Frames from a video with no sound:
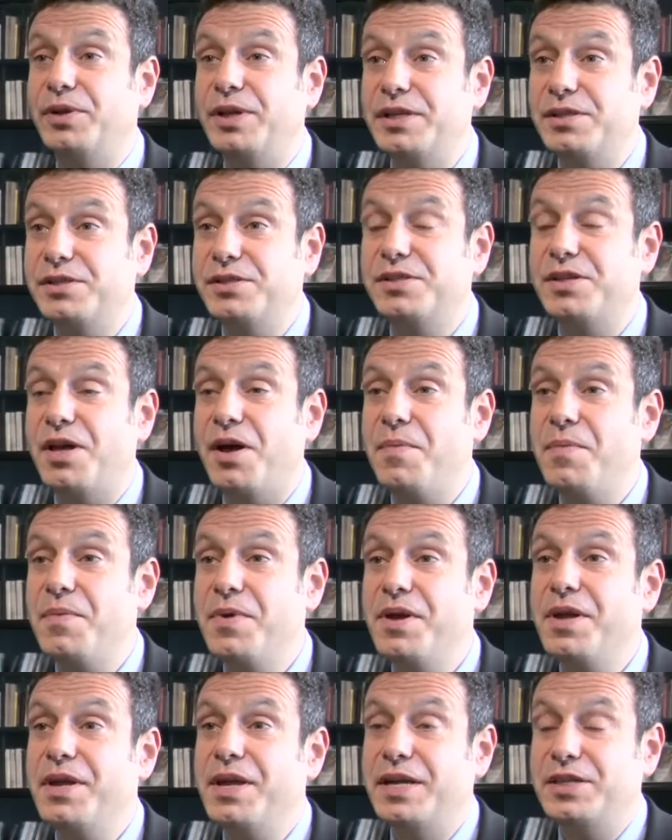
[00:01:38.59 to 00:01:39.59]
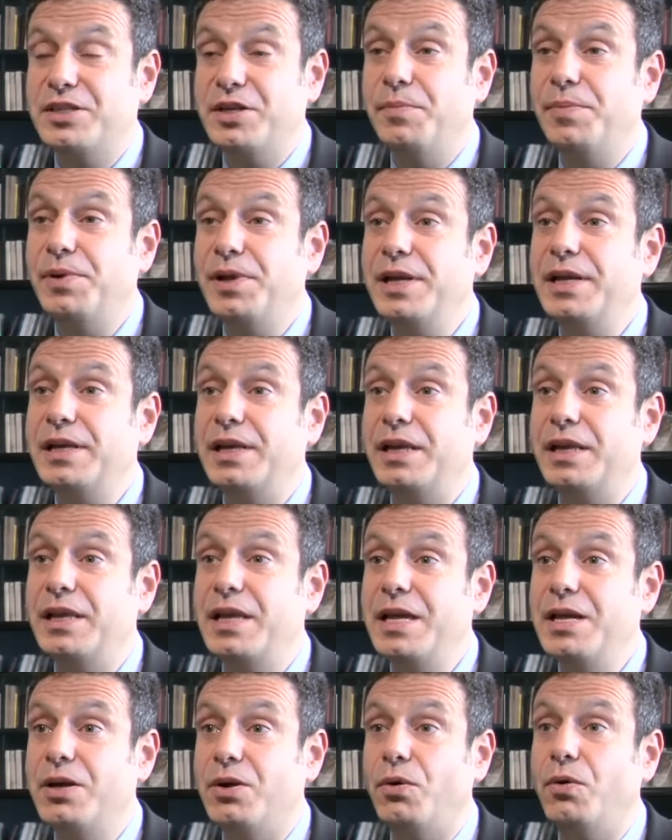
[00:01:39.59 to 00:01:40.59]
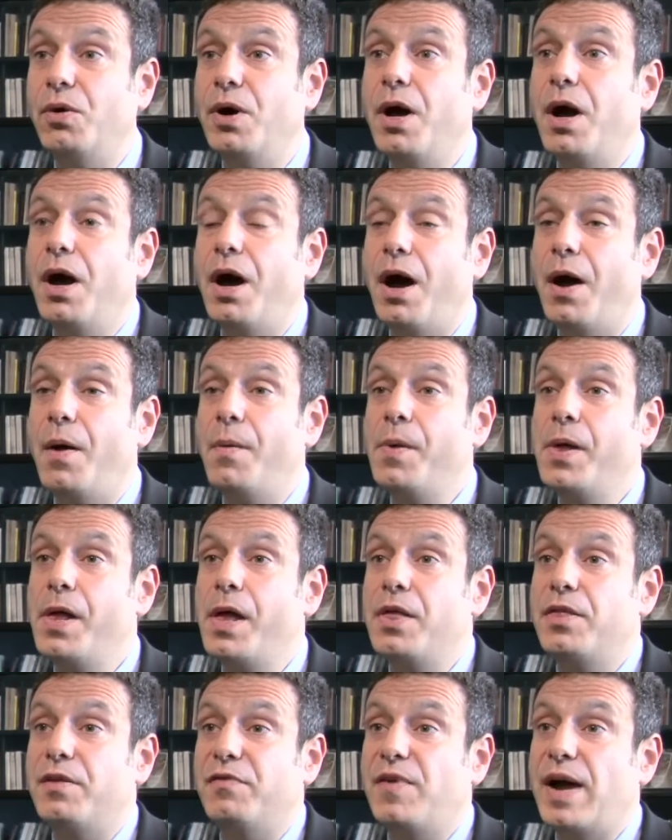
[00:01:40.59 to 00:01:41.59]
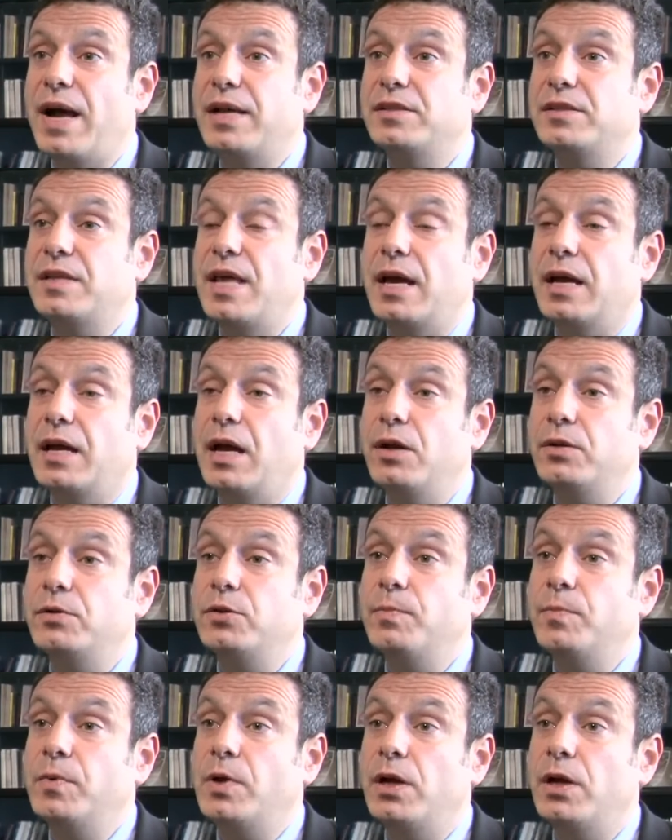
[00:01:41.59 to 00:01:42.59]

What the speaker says: It's completely legal. So you don't know